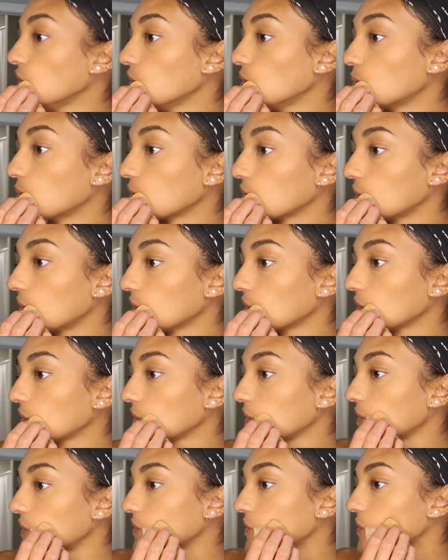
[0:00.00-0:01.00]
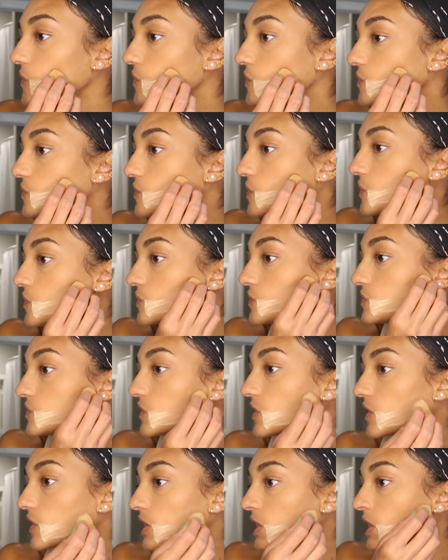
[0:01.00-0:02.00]
And we're not gonna get at the hotel
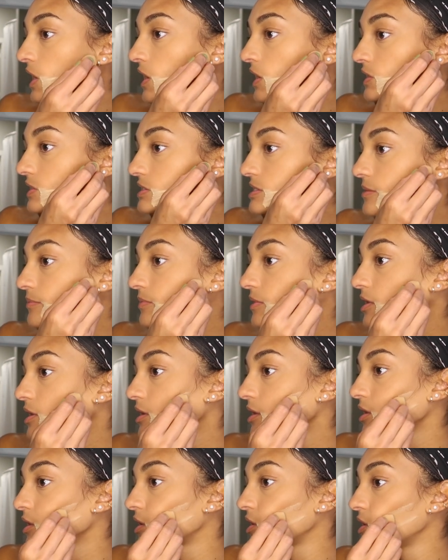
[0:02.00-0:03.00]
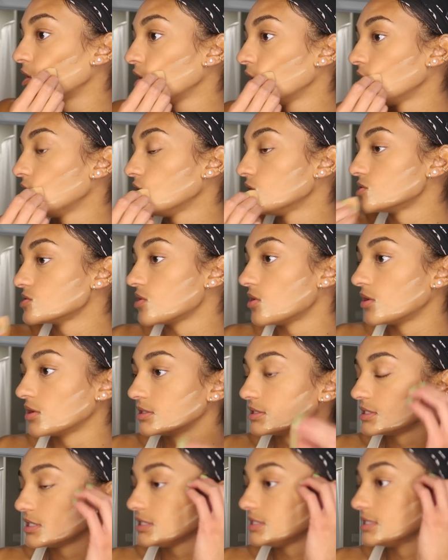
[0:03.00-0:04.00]
until like 9 something. So
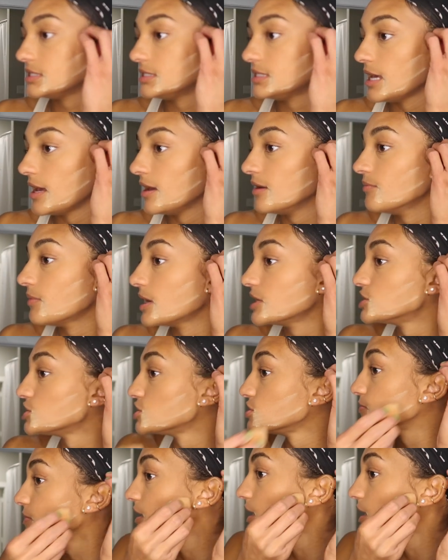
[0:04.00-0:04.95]
honestly, today might just